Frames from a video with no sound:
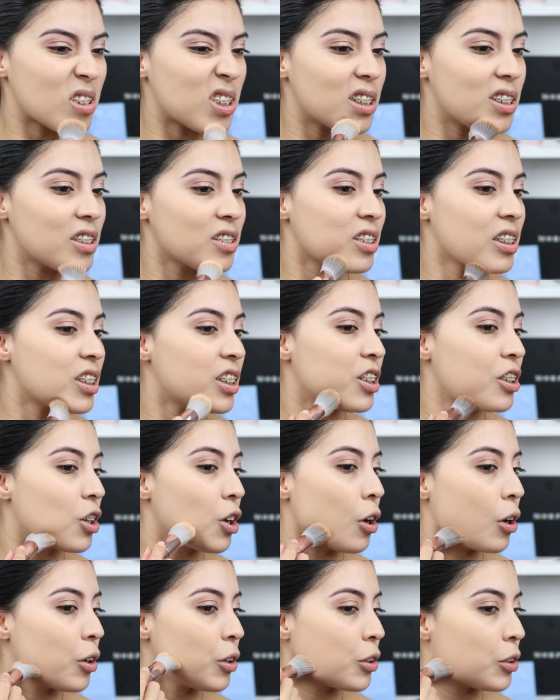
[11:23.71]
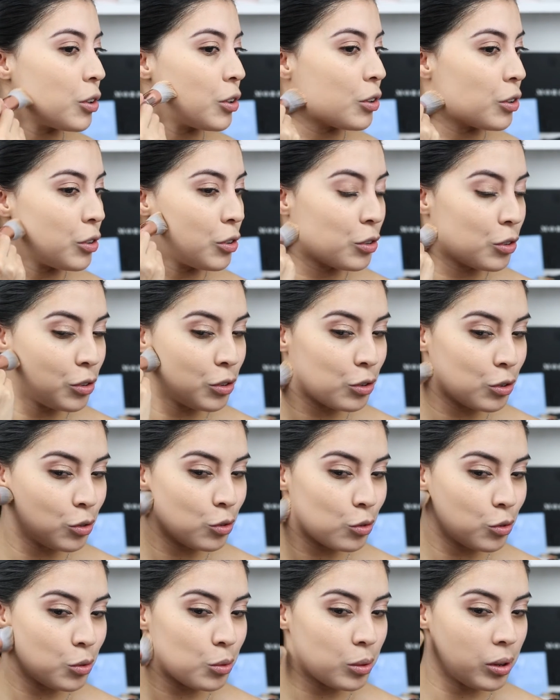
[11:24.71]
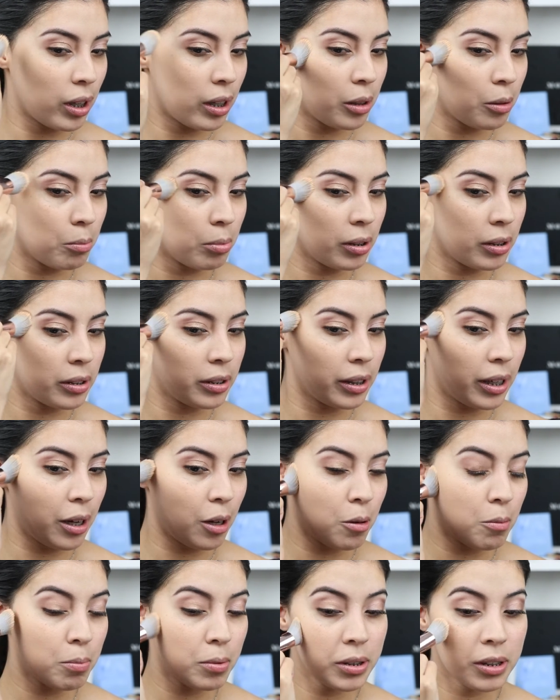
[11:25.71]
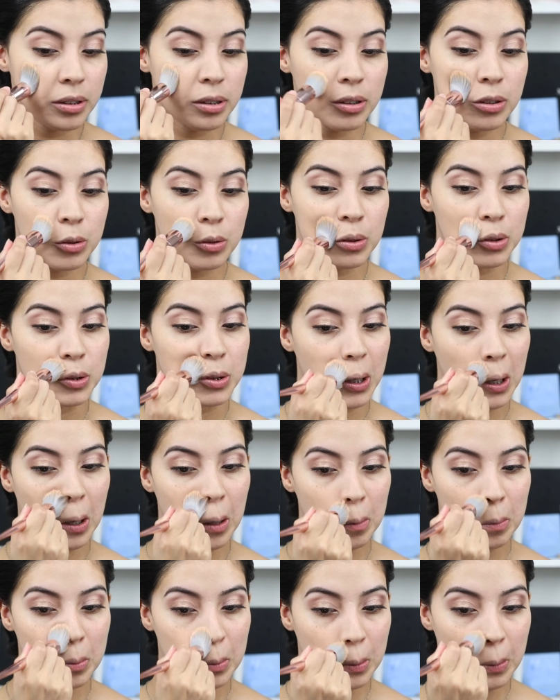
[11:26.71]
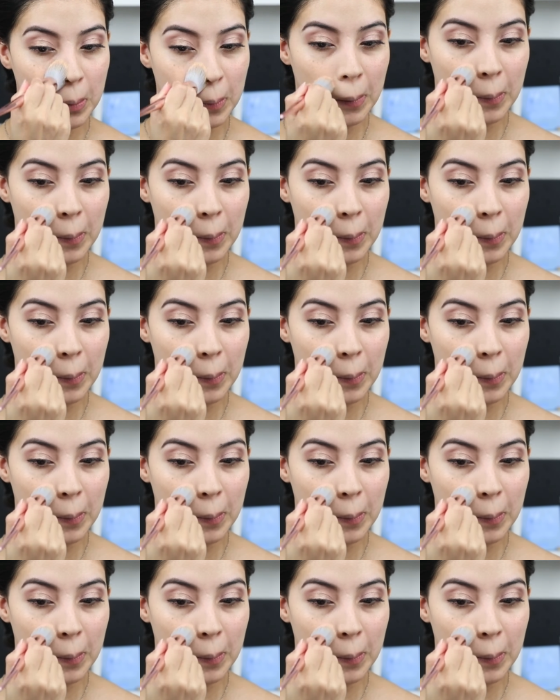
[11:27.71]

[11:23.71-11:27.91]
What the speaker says: it is getting harder to kind of blend it out, but it did do the job.